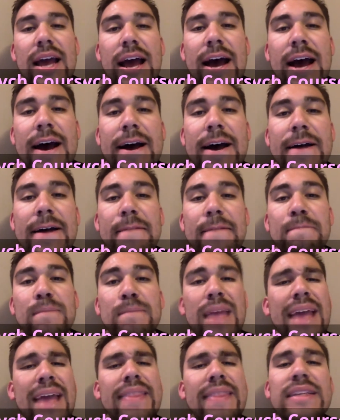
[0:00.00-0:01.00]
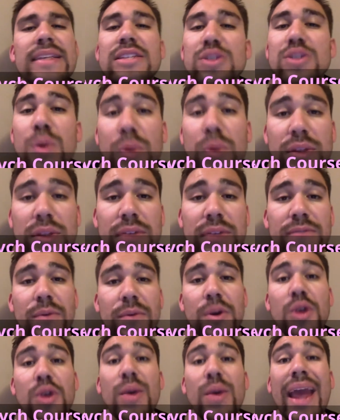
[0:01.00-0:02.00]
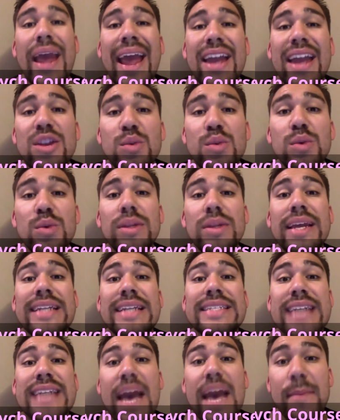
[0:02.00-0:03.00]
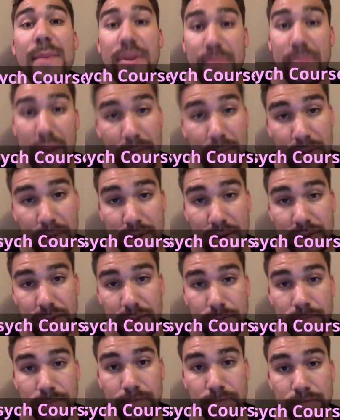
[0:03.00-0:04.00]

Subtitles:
and this is only for your annual and diamond members.